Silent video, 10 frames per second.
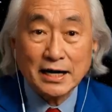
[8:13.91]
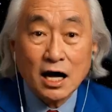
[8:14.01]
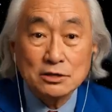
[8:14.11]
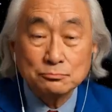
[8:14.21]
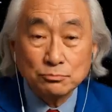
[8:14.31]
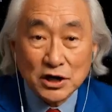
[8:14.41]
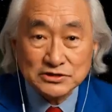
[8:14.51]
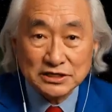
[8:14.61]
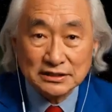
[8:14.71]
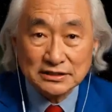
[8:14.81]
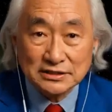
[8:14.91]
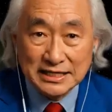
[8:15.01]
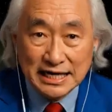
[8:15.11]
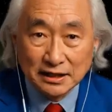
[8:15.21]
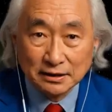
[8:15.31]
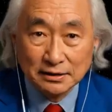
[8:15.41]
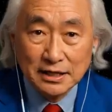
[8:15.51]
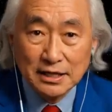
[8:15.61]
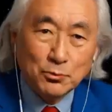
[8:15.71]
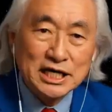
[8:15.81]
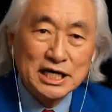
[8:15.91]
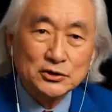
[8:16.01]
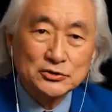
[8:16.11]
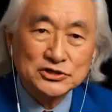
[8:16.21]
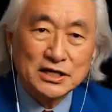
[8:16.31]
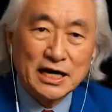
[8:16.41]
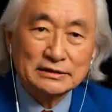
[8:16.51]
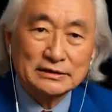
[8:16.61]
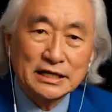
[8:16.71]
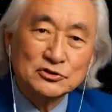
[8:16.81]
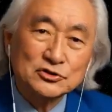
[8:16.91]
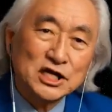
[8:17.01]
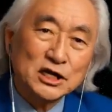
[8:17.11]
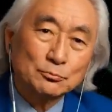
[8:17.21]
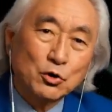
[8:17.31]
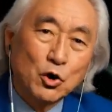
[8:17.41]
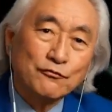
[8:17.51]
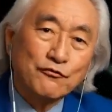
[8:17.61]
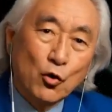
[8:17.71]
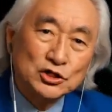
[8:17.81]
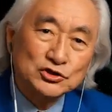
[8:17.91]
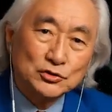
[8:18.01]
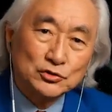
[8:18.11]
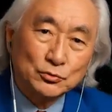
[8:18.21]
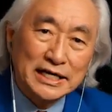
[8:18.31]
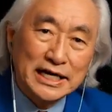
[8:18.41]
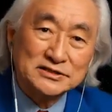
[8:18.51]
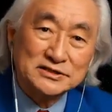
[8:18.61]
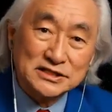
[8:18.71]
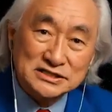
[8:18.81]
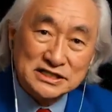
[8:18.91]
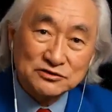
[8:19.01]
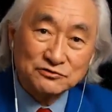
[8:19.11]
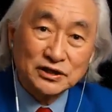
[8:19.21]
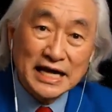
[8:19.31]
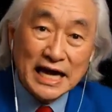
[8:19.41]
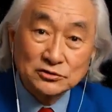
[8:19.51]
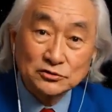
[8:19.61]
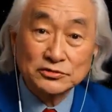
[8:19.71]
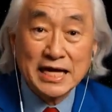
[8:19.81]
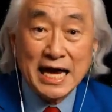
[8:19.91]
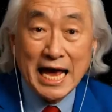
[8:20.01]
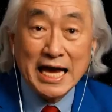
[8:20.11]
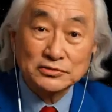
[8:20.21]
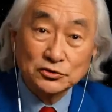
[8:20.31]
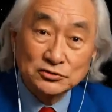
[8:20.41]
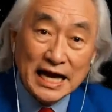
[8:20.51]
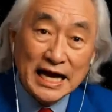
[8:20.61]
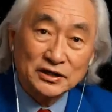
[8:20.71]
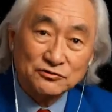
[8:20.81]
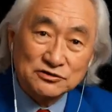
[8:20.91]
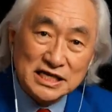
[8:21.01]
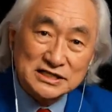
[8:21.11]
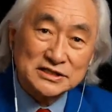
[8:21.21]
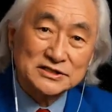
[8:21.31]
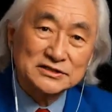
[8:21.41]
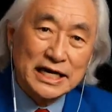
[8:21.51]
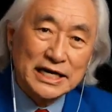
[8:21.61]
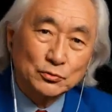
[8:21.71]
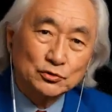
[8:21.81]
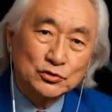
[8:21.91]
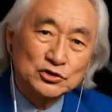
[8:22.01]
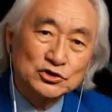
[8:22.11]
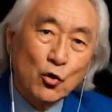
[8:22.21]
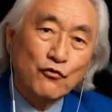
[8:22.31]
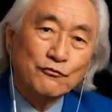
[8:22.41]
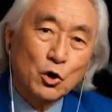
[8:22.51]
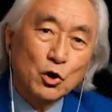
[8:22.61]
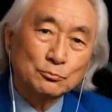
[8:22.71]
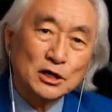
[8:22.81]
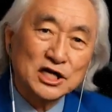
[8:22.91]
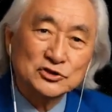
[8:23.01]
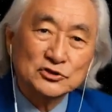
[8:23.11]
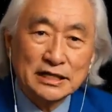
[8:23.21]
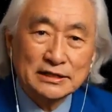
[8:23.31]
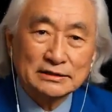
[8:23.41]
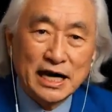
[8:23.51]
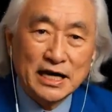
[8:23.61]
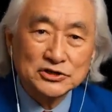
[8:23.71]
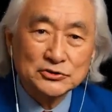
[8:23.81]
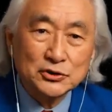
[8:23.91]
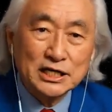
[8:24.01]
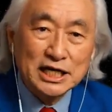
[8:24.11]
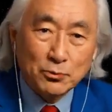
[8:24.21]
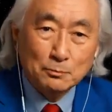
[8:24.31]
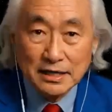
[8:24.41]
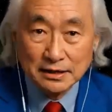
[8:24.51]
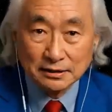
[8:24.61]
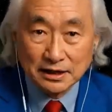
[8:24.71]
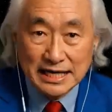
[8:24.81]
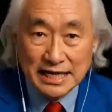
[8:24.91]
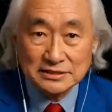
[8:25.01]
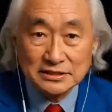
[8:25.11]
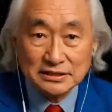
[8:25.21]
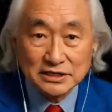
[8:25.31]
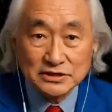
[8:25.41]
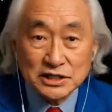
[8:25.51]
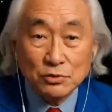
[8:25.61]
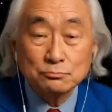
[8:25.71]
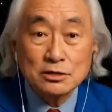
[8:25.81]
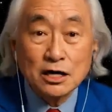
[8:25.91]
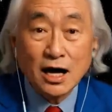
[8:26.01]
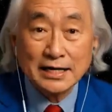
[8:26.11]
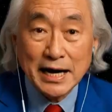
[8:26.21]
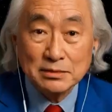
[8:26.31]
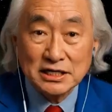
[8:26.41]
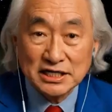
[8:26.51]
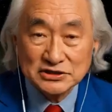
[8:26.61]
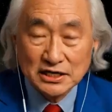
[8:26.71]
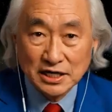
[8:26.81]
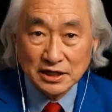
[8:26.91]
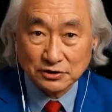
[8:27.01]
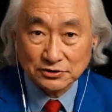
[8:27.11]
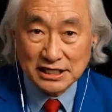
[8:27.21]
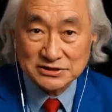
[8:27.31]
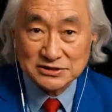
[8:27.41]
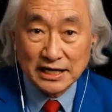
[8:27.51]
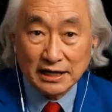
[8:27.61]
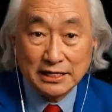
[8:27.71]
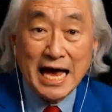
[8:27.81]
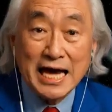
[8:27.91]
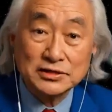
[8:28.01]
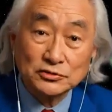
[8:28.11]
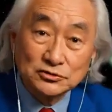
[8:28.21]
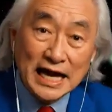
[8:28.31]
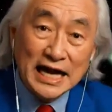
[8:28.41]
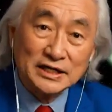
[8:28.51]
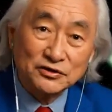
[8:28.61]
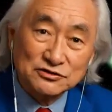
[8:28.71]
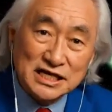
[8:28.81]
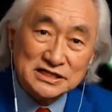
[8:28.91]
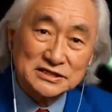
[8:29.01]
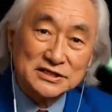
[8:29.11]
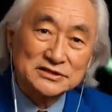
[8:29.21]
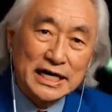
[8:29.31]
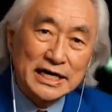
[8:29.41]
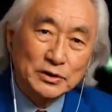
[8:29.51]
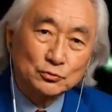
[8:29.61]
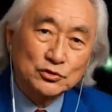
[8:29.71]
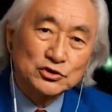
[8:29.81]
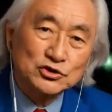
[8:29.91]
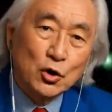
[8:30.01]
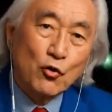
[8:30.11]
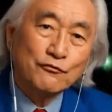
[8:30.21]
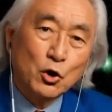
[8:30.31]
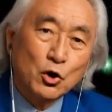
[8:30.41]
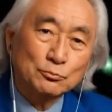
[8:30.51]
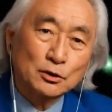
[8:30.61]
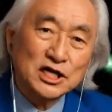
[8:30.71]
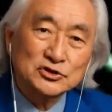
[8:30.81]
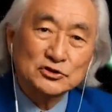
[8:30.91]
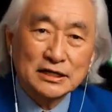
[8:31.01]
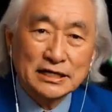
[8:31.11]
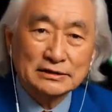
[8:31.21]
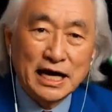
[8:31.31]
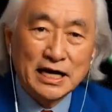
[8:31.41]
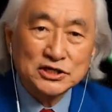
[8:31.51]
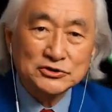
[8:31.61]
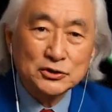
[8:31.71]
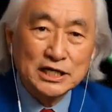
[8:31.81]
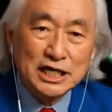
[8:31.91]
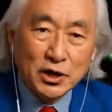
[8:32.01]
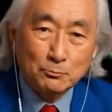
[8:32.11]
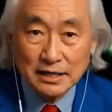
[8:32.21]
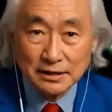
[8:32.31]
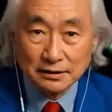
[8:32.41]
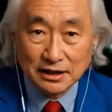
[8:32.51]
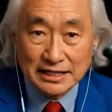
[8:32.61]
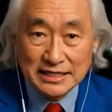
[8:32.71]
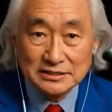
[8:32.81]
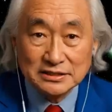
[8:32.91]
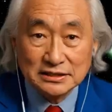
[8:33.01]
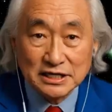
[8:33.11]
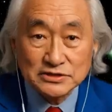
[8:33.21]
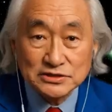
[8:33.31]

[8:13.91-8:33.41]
But that leads us into an even bigger question. Where did 3I Atlas come from? Well, we know that it came from the direction of the galactic core. So if we look at the Milky Way galaxy from this usual top-down perspective, you are here in this kind of outer half of the galaxy, located in a spiral arm.